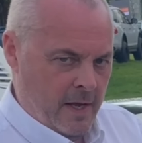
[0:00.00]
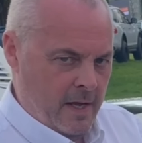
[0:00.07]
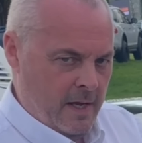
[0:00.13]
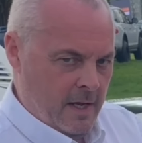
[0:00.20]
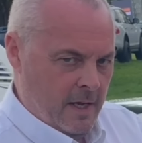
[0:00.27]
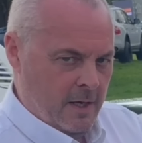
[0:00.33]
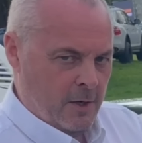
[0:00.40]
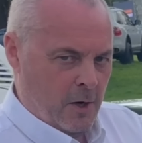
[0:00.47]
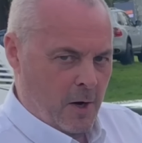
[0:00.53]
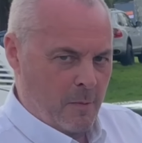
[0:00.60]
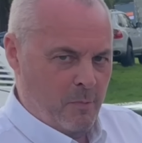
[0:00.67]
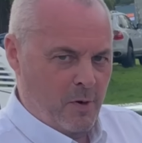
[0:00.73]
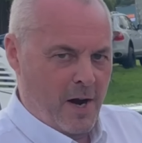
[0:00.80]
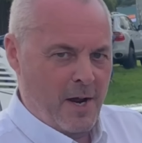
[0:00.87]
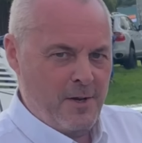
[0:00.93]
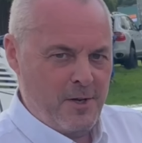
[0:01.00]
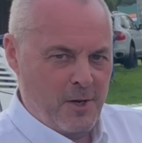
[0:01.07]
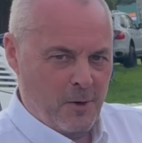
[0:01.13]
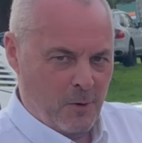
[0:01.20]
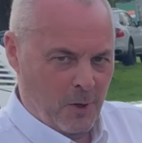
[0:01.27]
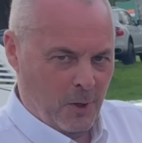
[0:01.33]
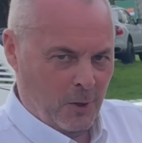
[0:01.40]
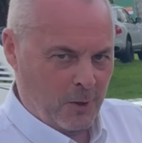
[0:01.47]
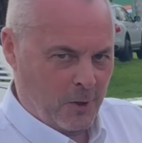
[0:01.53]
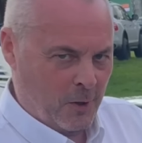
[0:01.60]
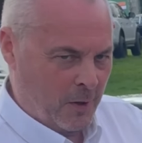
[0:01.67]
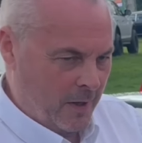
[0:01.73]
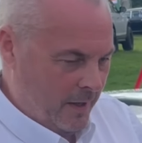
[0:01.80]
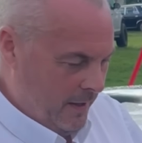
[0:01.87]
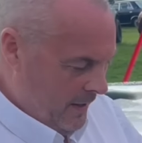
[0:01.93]
there, got a brand new hole
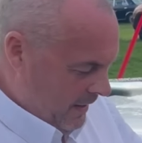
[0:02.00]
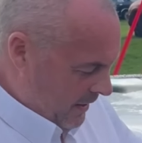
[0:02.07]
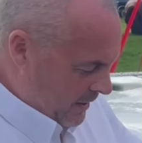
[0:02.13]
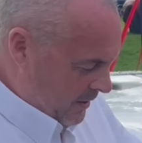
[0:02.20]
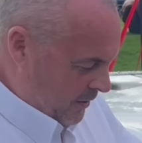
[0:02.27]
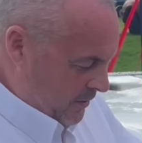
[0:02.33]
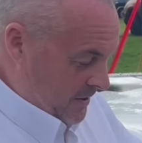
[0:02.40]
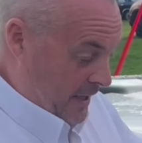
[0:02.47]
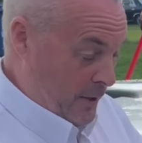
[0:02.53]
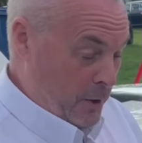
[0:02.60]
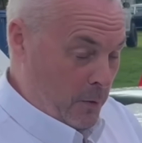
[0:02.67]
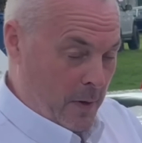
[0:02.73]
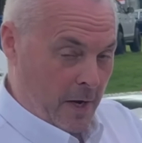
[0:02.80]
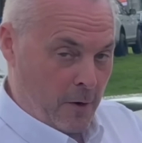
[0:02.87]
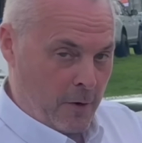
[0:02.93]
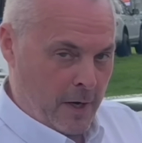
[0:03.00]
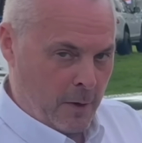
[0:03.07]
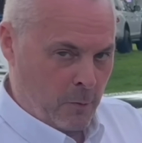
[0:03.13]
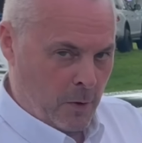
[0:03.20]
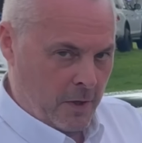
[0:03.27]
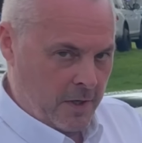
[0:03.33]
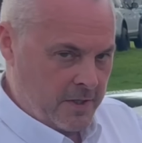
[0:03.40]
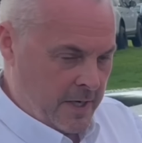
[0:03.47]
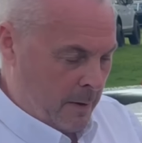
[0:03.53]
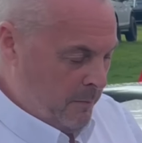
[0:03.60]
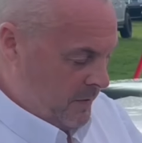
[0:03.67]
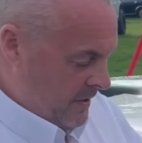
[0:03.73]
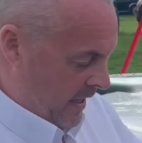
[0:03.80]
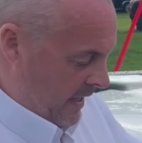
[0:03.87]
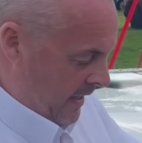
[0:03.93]
cutter because I knew I only had one
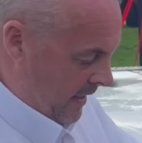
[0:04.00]
attempt